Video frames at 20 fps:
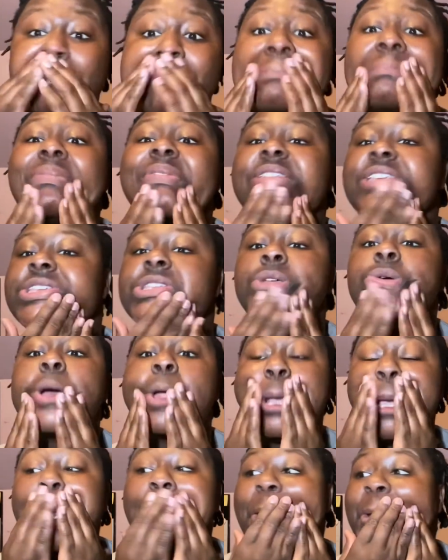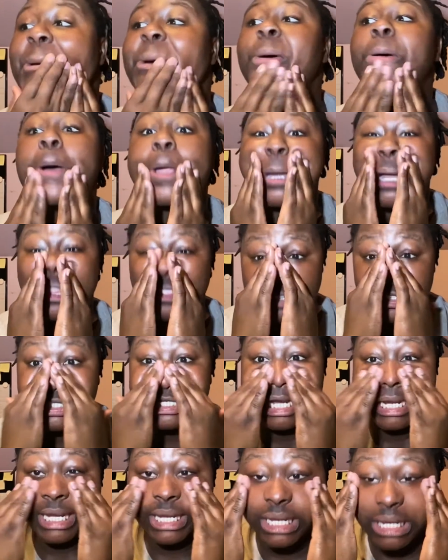just do another
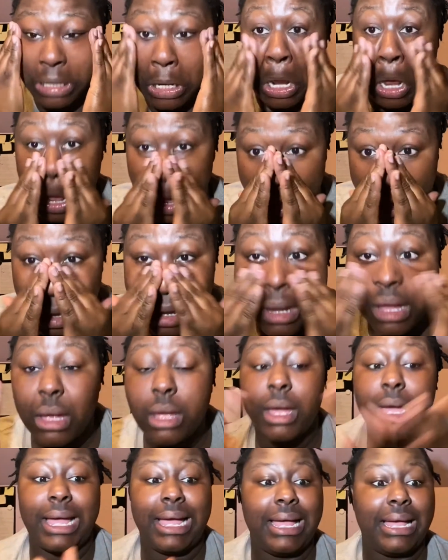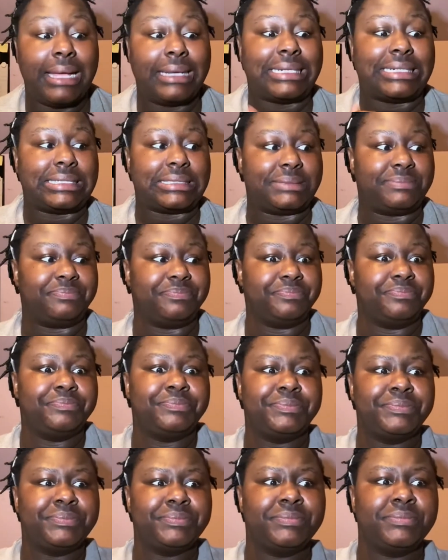check-in. How
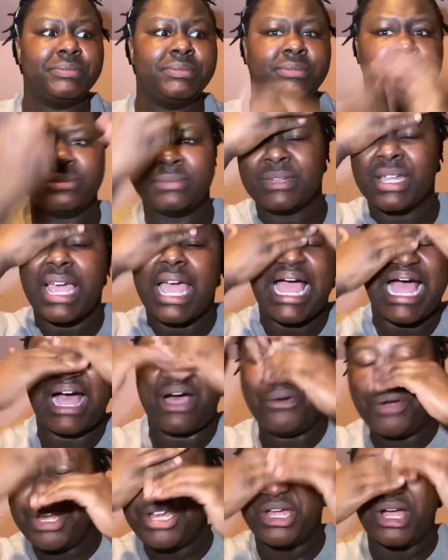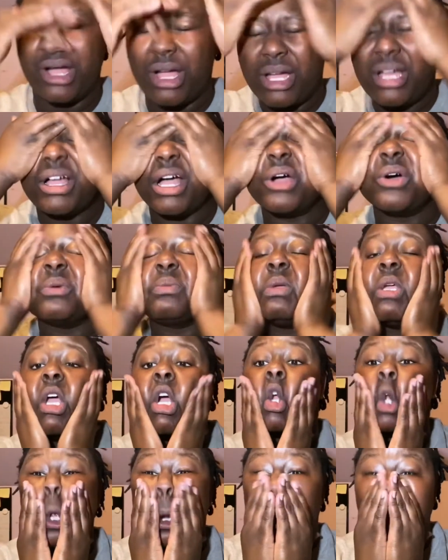are y'all? I hope you guys
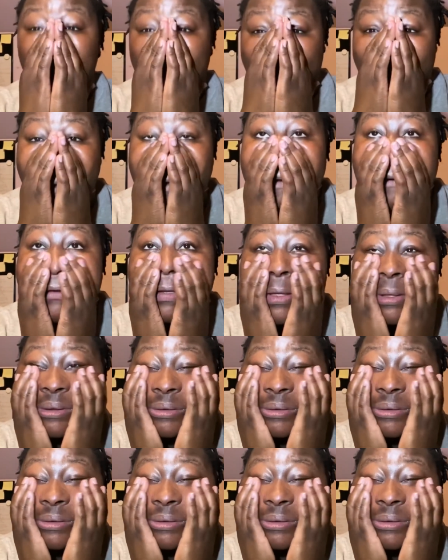are okay.